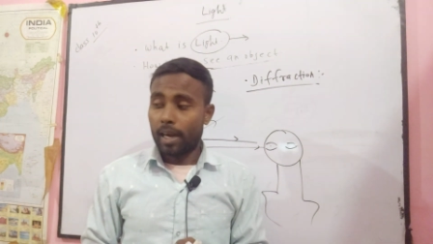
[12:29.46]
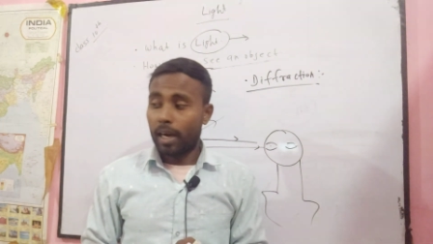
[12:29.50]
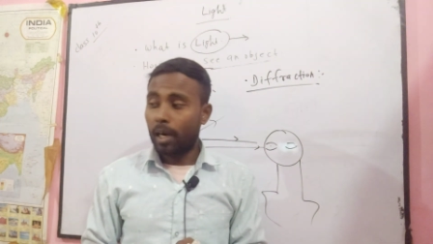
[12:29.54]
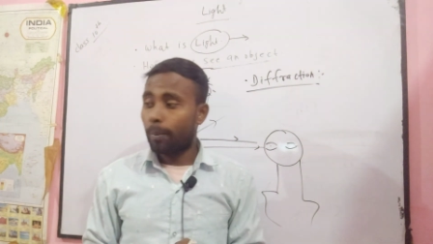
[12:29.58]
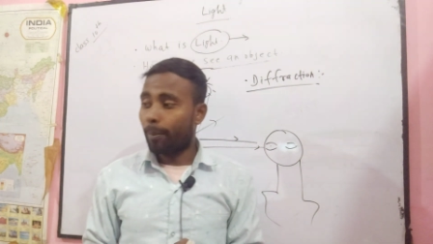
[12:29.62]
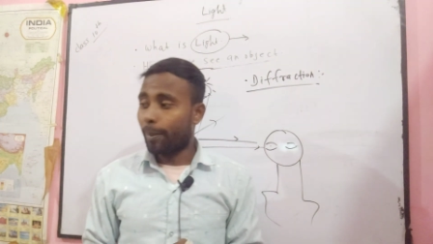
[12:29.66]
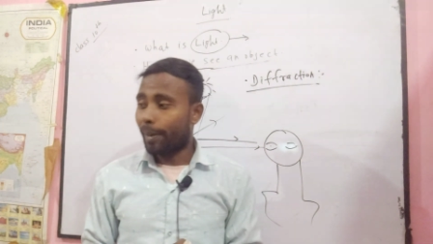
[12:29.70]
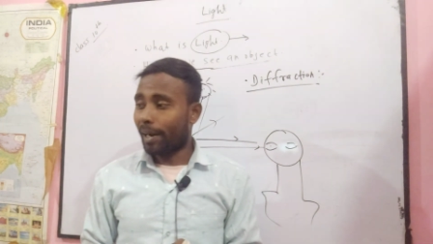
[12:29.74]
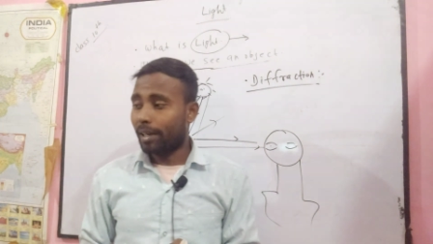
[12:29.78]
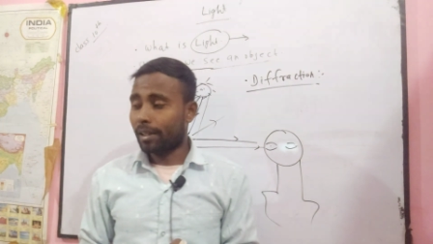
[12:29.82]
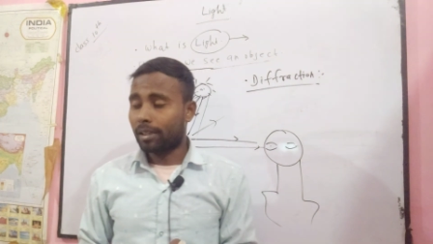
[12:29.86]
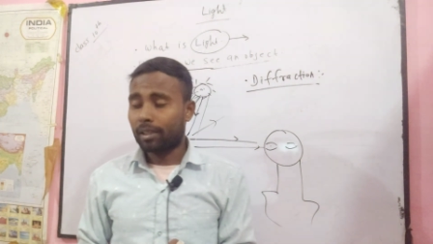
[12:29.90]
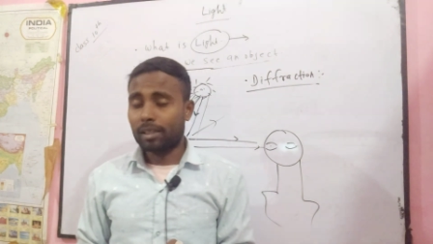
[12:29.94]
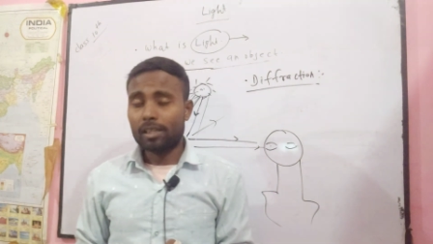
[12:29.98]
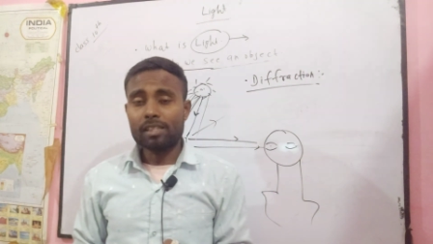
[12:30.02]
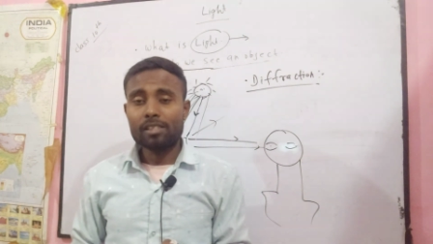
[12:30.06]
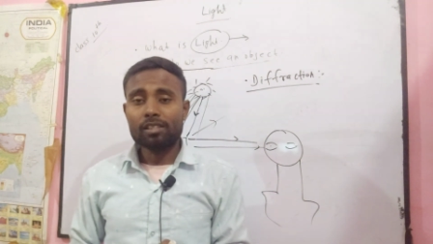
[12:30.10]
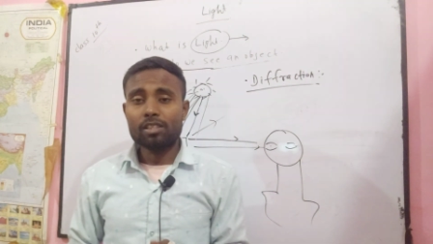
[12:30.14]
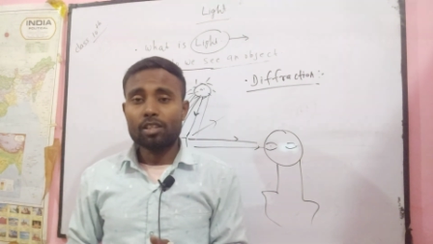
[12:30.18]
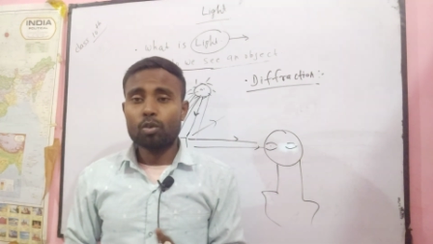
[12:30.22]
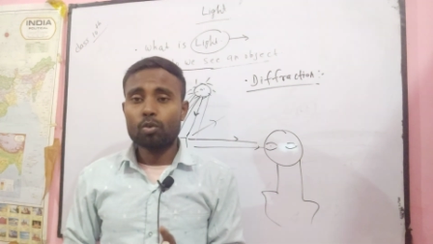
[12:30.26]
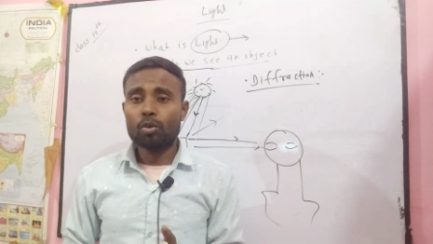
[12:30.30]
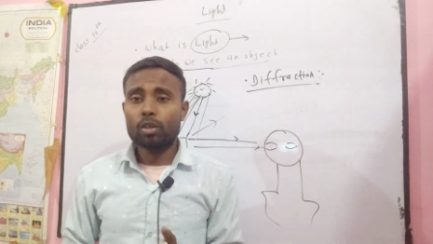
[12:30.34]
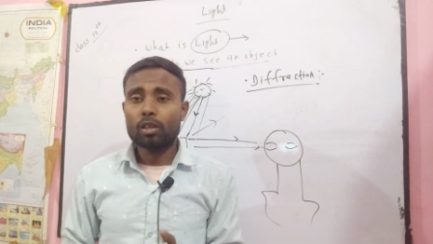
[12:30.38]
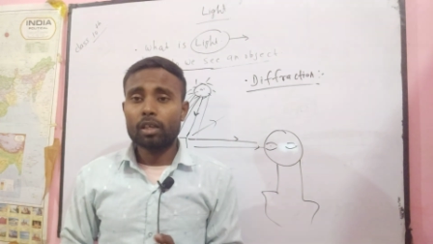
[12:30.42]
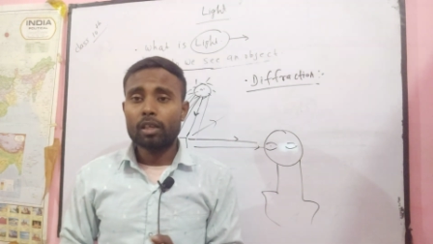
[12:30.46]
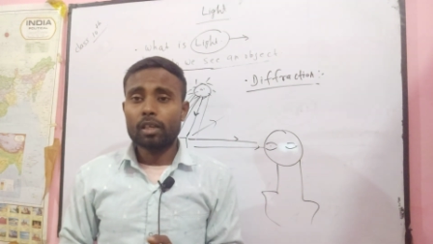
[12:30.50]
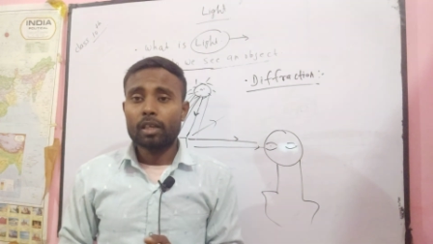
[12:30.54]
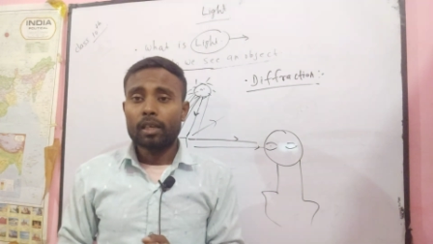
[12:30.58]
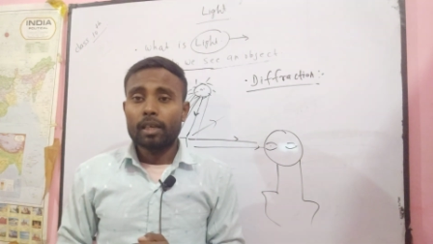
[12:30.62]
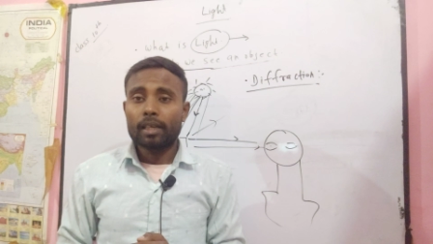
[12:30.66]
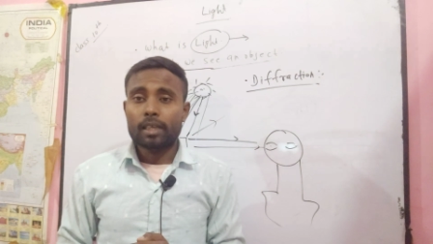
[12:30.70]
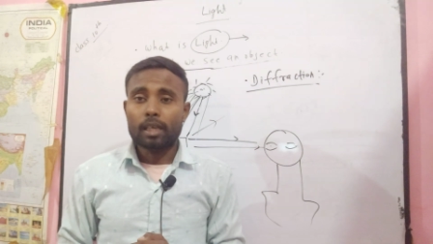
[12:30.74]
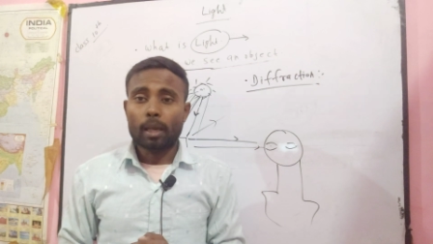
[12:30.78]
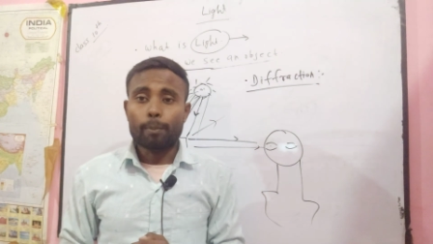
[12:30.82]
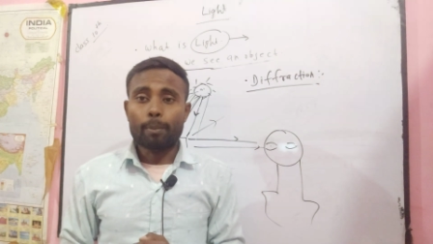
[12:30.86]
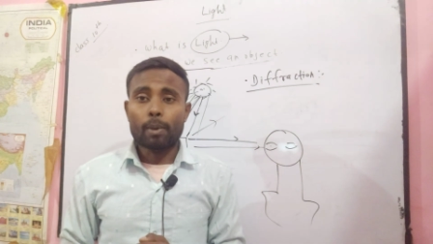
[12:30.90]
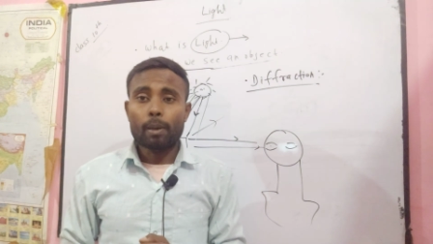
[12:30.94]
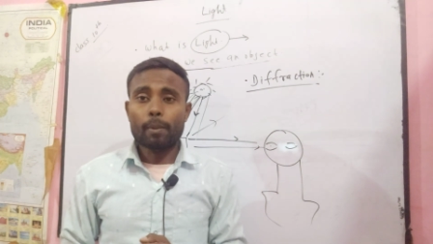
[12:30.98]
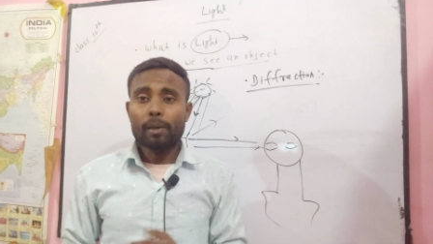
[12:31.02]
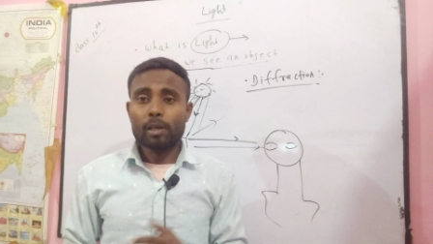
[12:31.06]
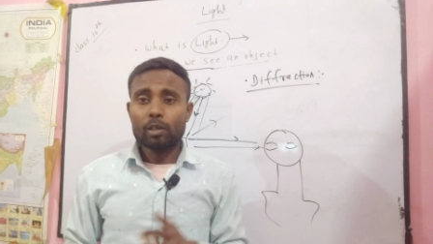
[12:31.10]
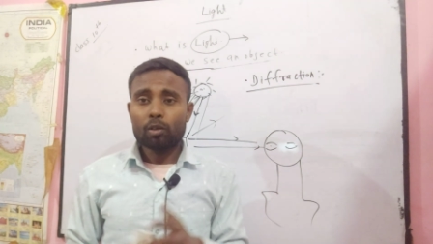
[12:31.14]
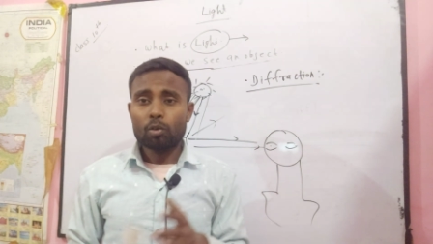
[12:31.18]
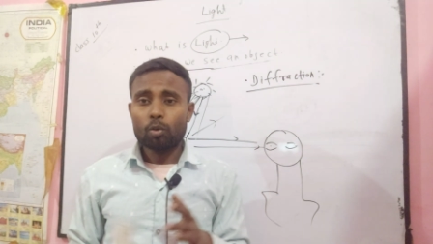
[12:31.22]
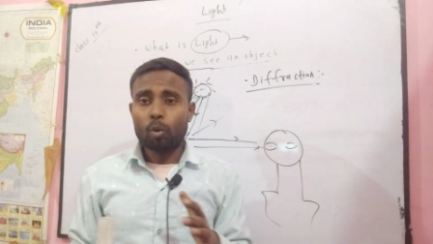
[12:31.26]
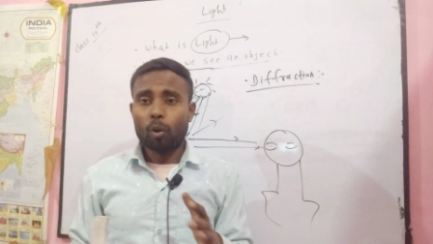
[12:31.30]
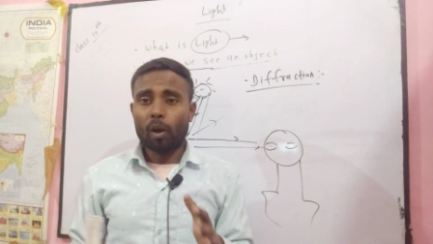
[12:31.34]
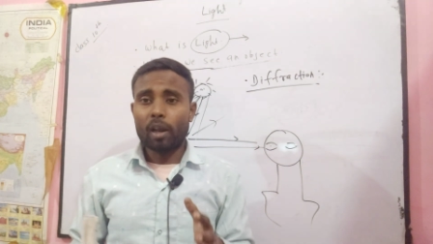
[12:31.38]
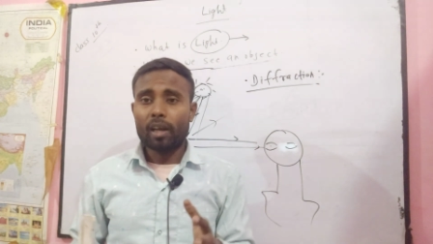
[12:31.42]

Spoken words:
And particles theory capable to